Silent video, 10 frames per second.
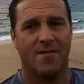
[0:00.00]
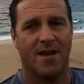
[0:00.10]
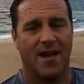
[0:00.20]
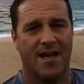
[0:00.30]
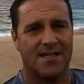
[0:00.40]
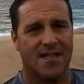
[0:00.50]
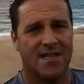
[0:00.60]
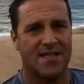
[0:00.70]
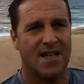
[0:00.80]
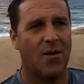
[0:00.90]
Okay, so
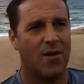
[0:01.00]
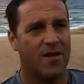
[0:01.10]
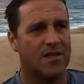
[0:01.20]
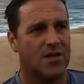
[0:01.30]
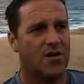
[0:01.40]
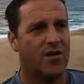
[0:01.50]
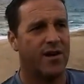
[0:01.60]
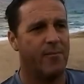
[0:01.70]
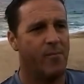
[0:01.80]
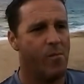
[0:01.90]
there's no other
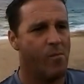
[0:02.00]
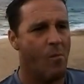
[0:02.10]
time.